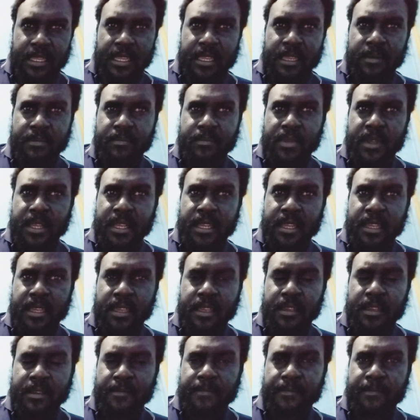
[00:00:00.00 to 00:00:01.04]
and
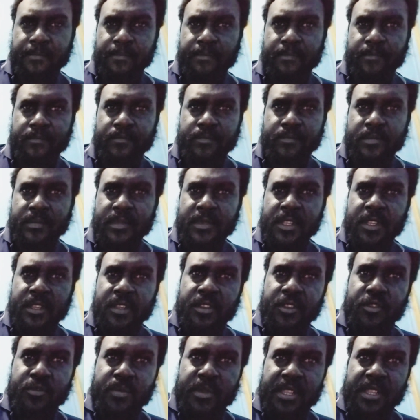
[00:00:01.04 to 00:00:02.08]
by
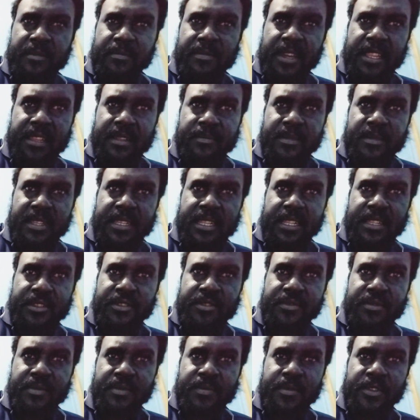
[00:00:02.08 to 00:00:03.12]
you may divide in this
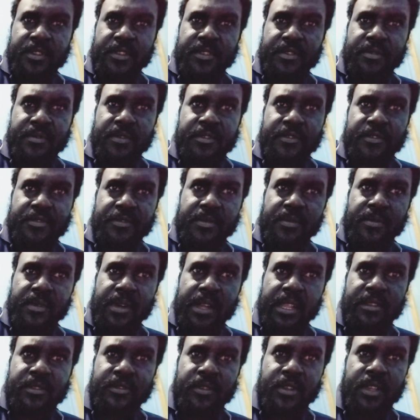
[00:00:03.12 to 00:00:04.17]

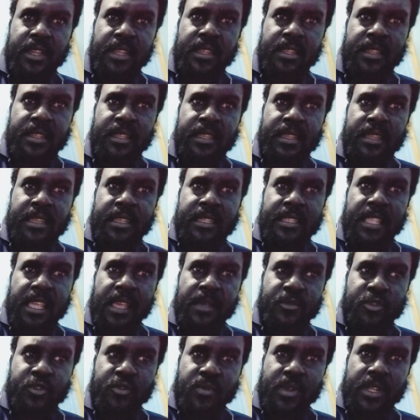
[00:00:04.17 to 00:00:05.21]
0.001 toya
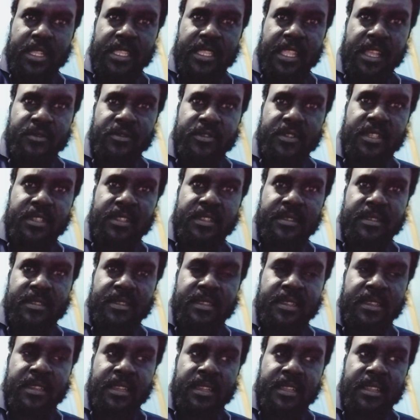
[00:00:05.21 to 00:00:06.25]
times 1000
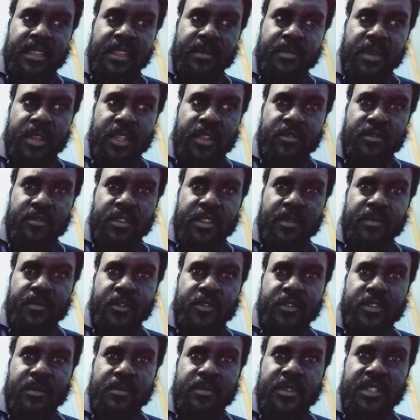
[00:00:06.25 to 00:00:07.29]
and by looking at
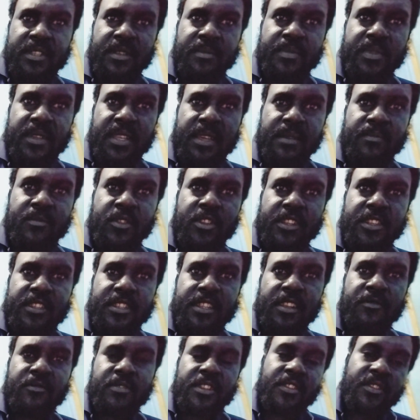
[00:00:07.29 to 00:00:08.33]
some CPM blo this
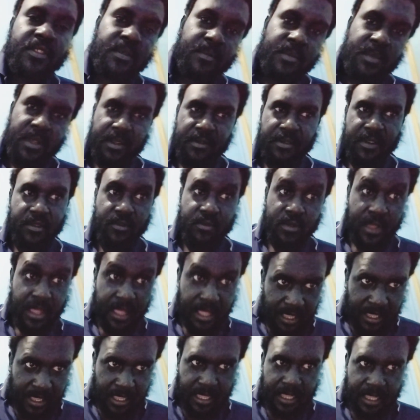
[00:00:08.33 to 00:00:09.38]
video around
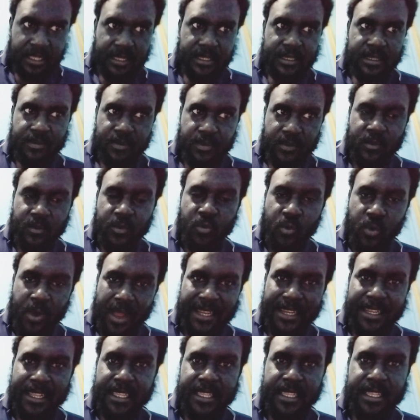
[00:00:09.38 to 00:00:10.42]
it's
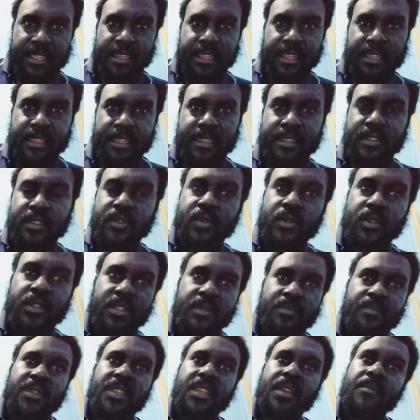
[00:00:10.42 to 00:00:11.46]
1 kina. So
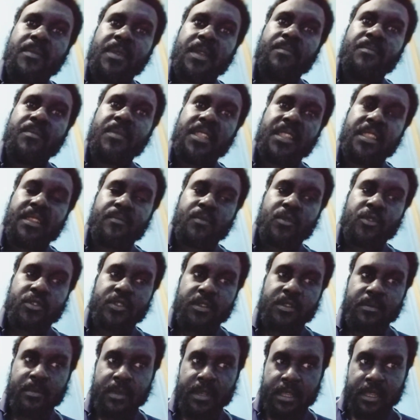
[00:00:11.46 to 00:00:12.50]
CPM and
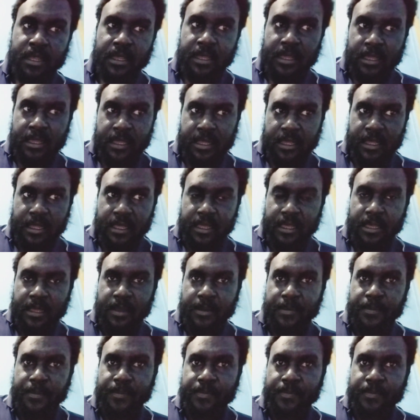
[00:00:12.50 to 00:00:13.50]
minimum uh,